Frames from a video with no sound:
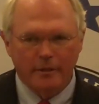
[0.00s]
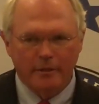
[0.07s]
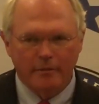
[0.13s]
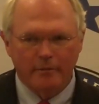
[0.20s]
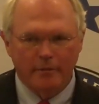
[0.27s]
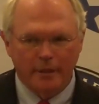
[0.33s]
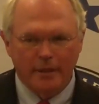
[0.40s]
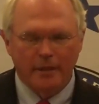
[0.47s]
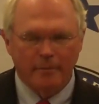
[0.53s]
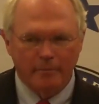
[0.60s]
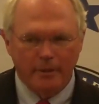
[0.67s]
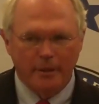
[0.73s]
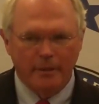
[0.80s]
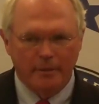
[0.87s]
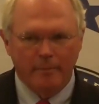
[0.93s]
You can't
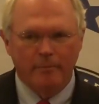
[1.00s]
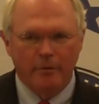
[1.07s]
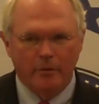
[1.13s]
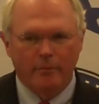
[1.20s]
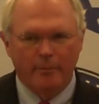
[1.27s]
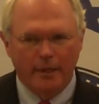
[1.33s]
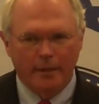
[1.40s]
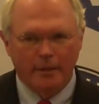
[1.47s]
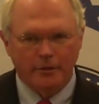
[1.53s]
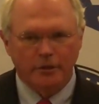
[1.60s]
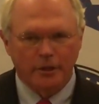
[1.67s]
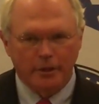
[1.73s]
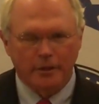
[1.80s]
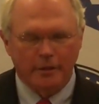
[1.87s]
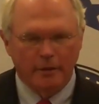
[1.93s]
be Bill
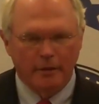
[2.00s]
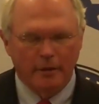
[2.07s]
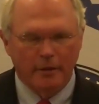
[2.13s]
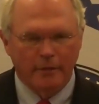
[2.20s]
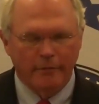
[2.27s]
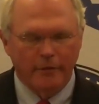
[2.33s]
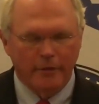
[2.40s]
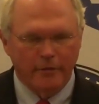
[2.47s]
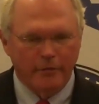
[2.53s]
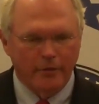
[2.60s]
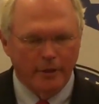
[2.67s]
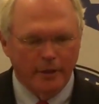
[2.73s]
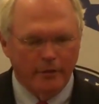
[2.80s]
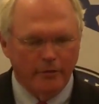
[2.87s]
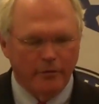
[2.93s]
Belichick on all of these
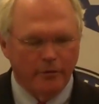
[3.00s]
things.